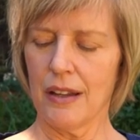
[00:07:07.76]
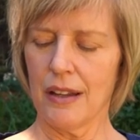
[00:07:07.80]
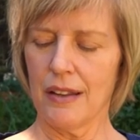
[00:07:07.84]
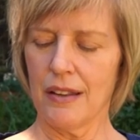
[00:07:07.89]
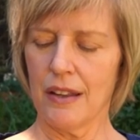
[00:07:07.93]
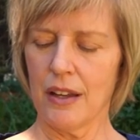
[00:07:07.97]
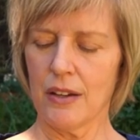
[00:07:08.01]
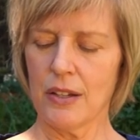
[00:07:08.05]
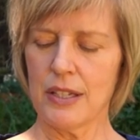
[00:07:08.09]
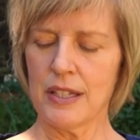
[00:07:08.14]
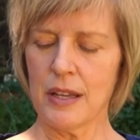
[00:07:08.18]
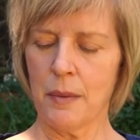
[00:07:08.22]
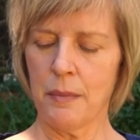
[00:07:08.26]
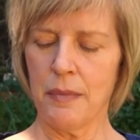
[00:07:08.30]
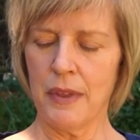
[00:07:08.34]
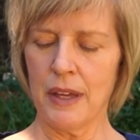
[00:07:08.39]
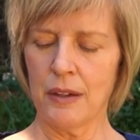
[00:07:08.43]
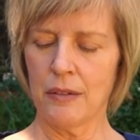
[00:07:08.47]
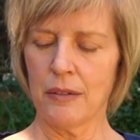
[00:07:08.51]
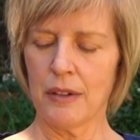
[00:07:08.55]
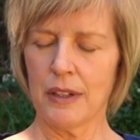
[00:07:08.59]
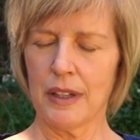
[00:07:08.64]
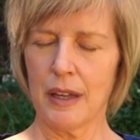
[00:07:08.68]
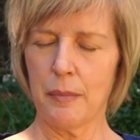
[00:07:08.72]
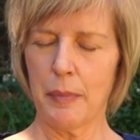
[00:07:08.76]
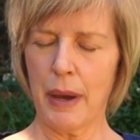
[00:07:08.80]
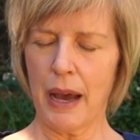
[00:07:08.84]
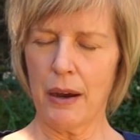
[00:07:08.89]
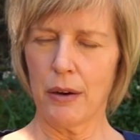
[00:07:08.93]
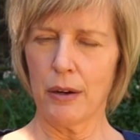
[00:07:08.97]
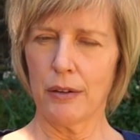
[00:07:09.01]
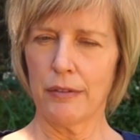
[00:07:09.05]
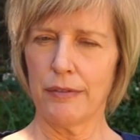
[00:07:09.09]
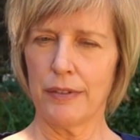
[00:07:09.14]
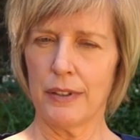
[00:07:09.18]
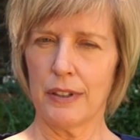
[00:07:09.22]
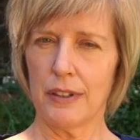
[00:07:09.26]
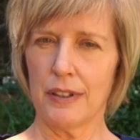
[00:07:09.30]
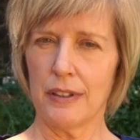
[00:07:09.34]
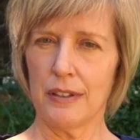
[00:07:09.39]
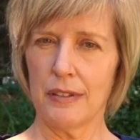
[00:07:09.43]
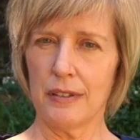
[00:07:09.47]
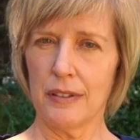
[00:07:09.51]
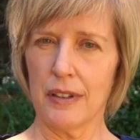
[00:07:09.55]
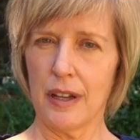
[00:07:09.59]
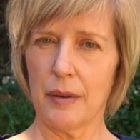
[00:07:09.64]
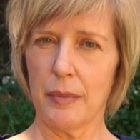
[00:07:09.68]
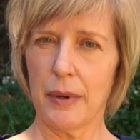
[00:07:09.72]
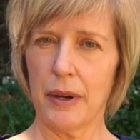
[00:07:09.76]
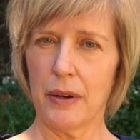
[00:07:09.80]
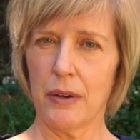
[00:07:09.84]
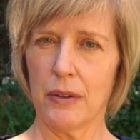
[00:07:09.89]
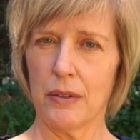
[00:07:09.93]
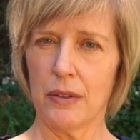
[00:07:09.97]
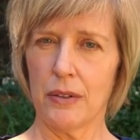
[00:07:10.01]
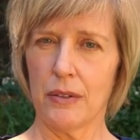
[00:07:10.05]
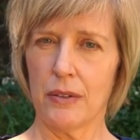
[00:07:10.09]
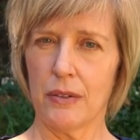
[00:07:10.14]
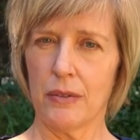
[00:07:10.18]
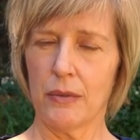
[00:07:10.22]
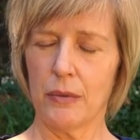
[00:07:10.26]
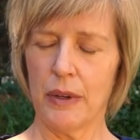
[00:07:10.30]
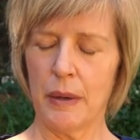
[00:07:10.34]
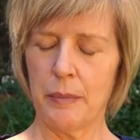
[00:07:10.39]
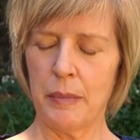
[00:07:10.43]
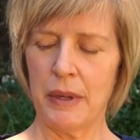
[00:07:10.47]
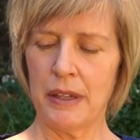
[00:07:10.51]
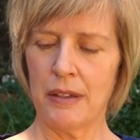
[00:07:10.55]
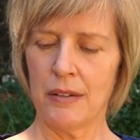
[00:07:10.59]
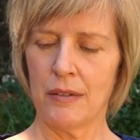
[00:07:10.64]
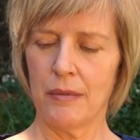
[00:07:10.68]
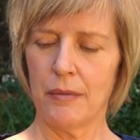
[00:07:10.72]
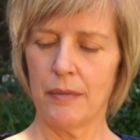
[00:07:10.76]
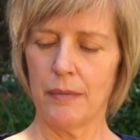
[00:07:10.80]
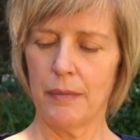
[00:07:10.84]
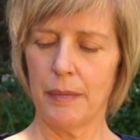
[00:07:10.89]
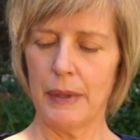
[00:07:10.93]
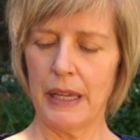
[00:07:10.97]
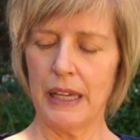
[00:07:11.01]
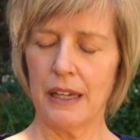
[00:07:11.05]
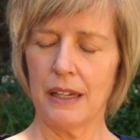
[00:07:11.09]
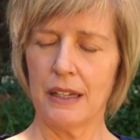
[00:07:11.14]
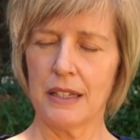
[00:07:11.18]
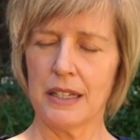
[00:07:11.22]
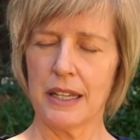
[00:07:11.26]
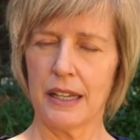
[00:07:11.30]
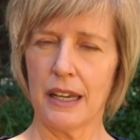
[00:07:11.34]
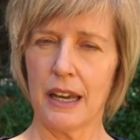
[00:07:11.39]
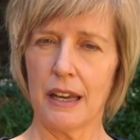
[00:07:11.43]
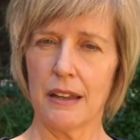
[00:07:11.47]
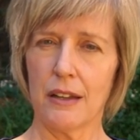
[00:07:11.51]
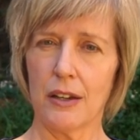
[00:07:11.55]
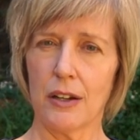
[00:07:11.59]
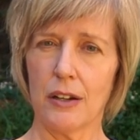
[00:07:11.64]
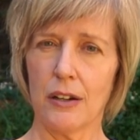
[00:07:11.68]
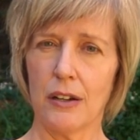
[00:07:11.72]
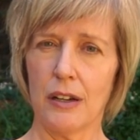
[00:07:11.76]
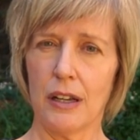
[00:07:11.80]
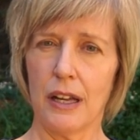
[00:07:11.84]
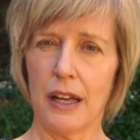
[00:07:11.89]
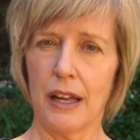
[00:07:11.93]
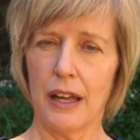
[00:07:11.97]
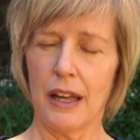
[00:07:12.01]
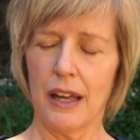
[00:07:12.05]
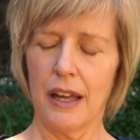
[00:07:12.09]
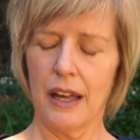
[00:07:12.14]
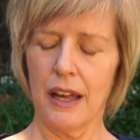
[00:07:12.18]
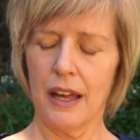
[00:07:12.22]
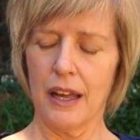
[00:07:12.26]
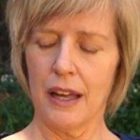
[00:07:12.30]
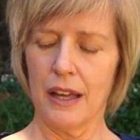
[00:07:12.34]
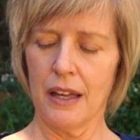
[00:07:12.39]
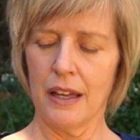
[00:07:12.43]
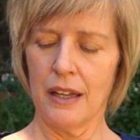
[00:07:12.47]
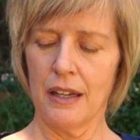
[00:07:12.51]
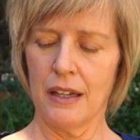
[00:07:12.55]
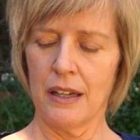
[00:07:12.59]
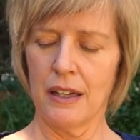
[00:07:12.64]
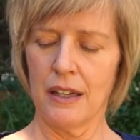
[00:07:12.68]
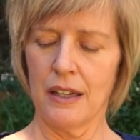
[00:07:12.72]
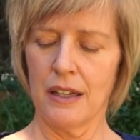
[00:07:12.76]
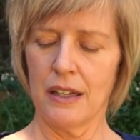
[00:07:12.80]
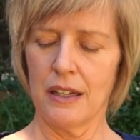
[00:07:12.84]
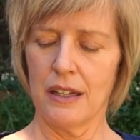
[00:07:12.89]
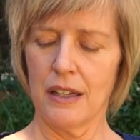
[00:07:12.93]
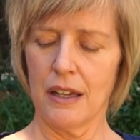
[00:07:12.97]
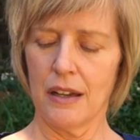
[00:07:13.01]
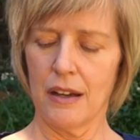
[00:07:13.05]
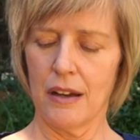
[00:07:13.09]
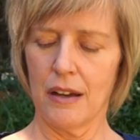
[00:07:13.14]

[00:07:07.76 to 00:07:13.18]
there's something really powerful about women being together and